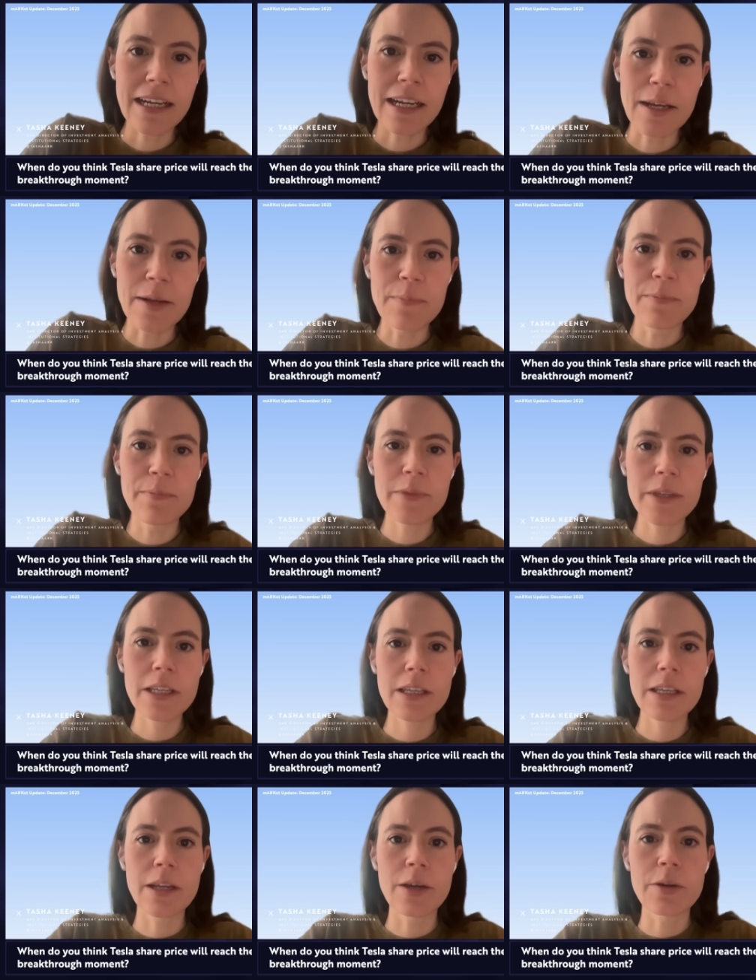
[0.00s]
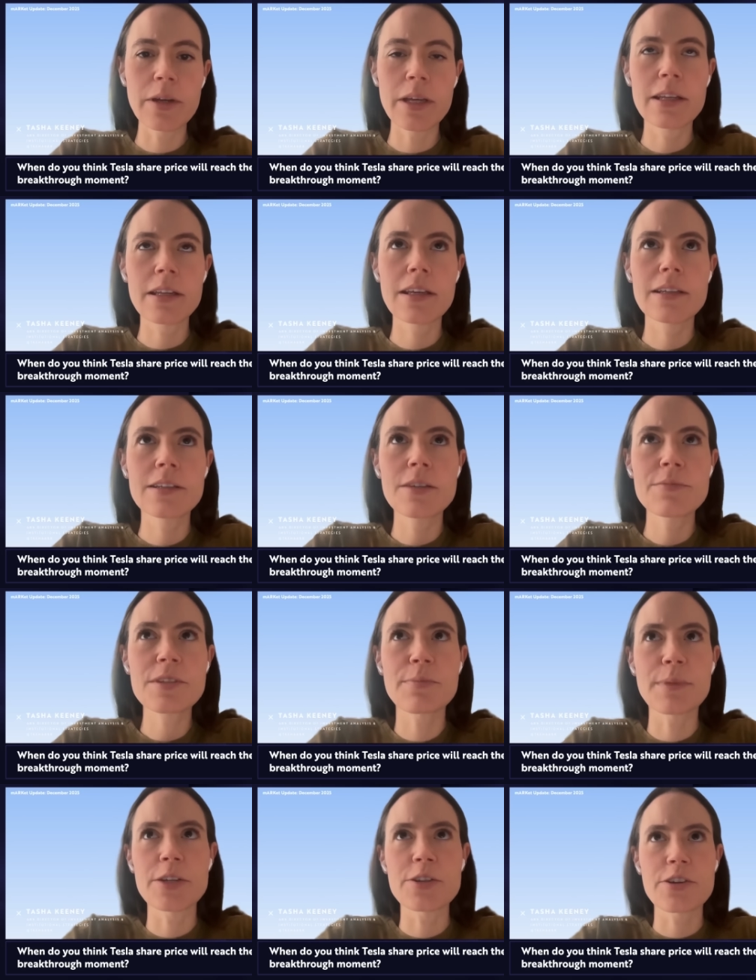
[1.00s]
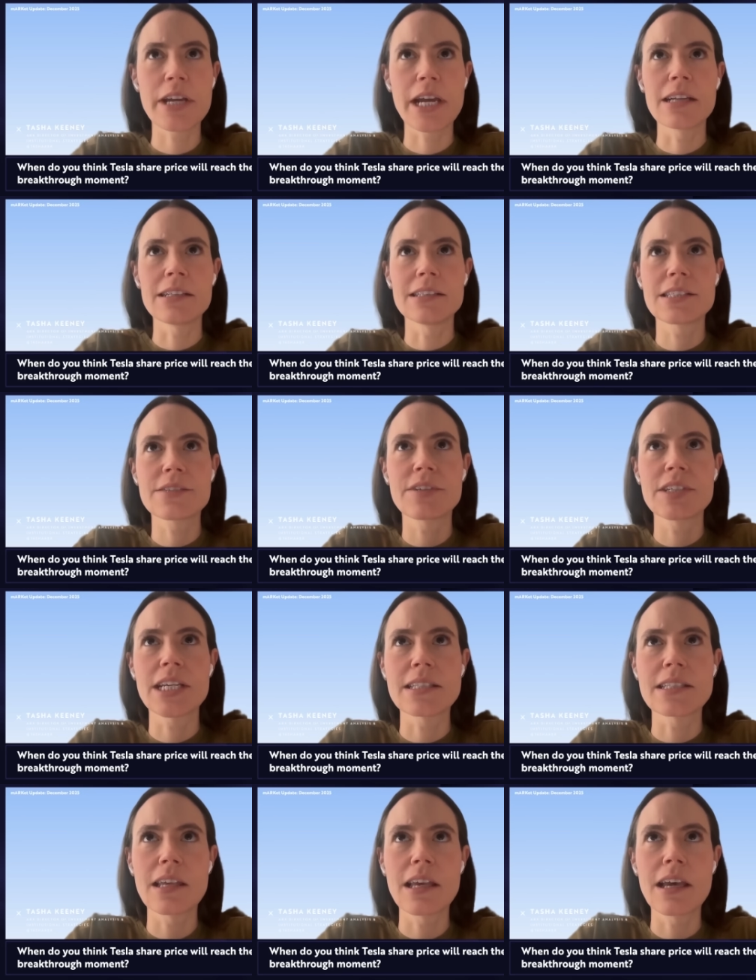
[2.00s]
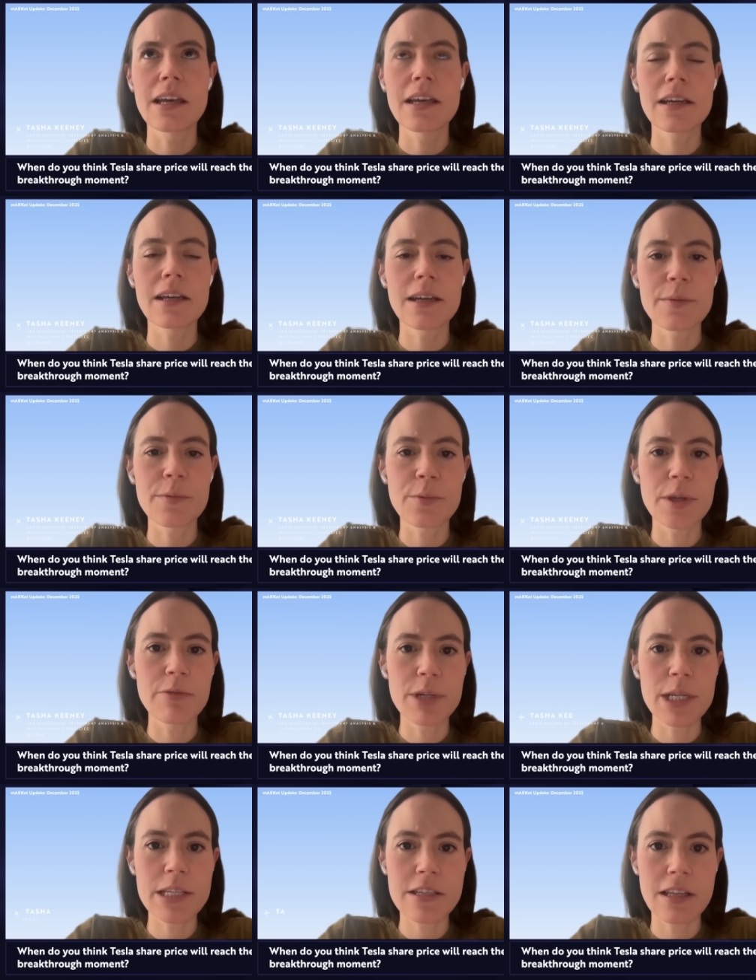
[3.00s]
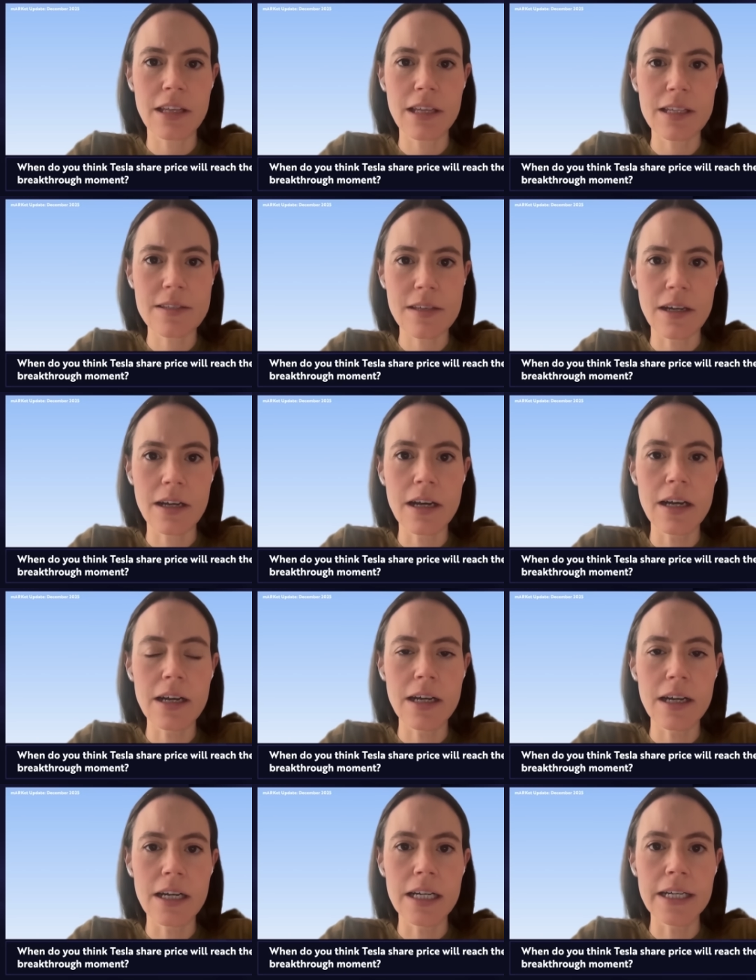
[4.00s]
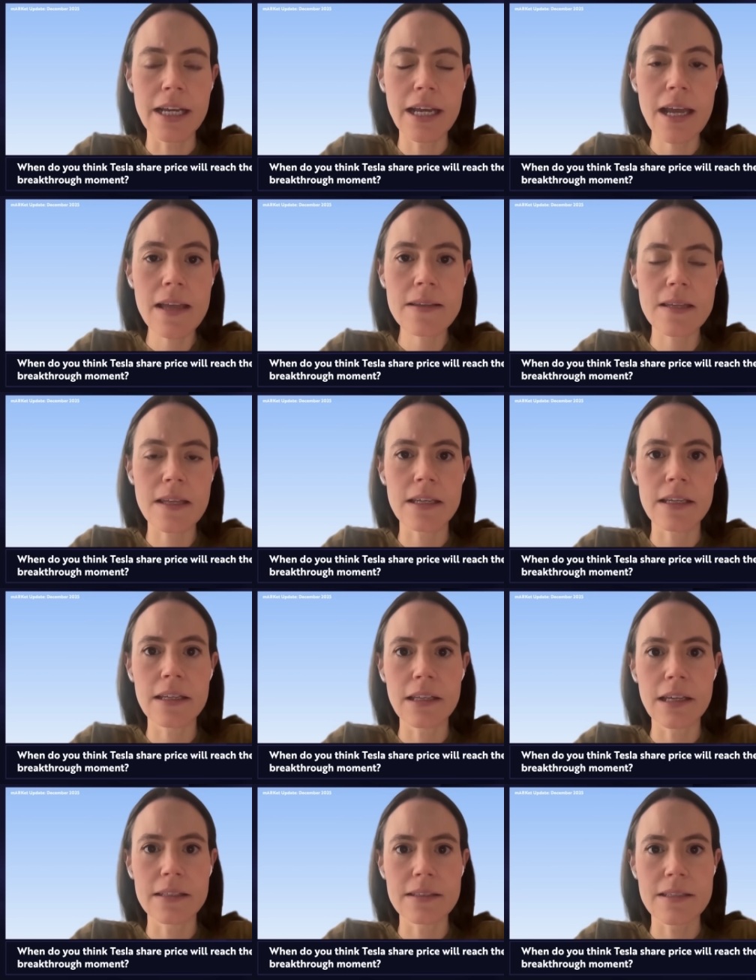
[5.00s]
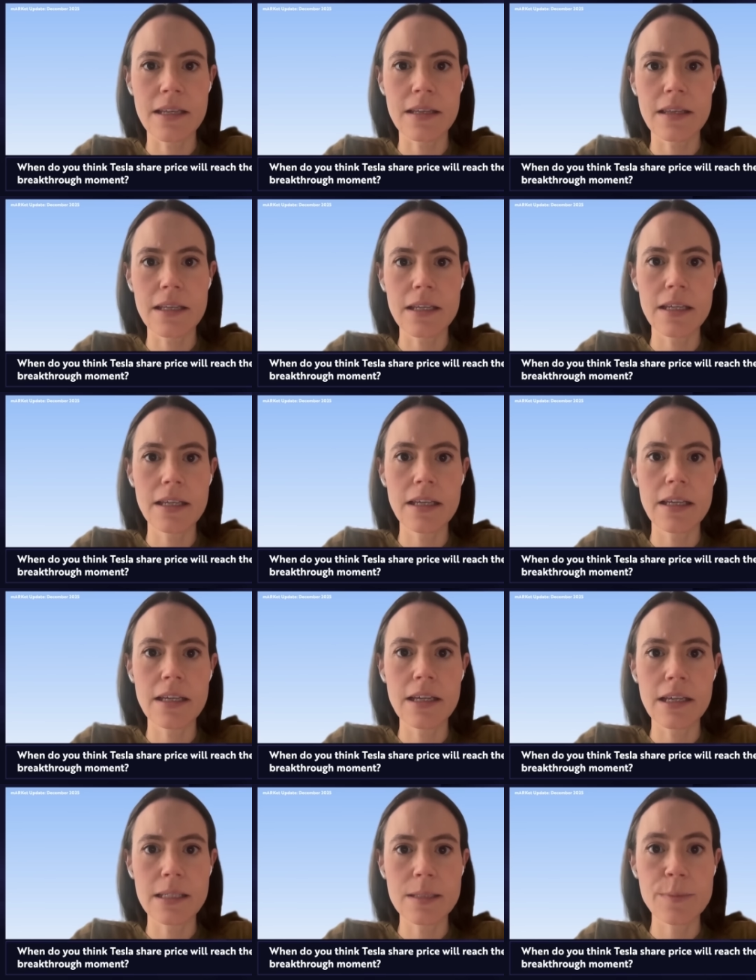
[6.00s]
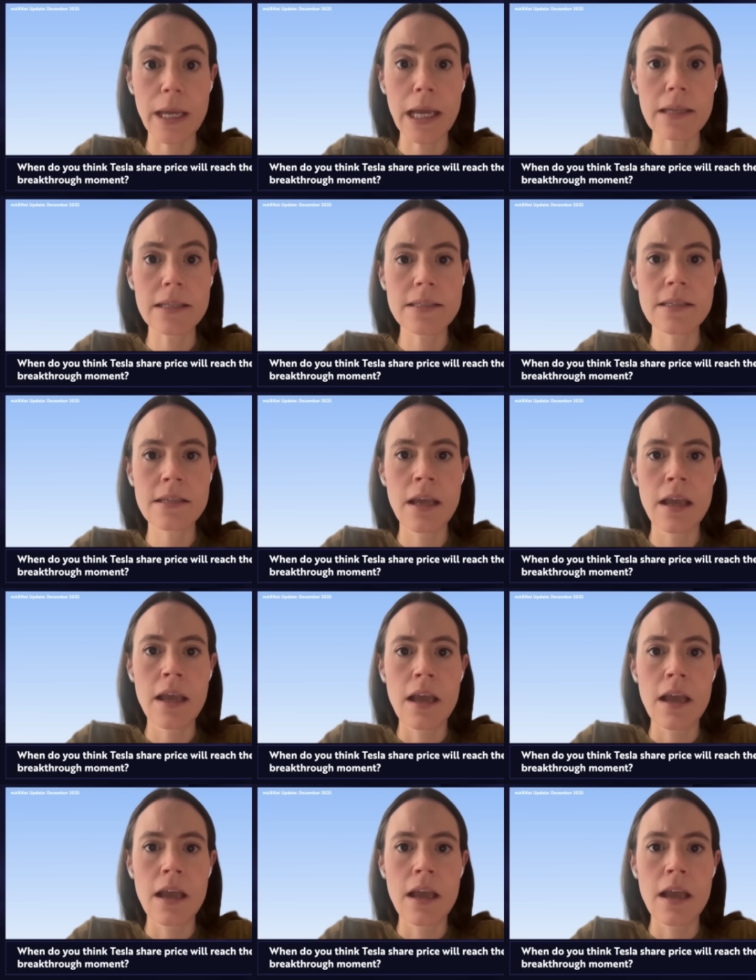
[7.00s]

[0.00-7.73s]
You know, in terms of major catalysts for Tesla, we recently saw on X that Elon said that he expects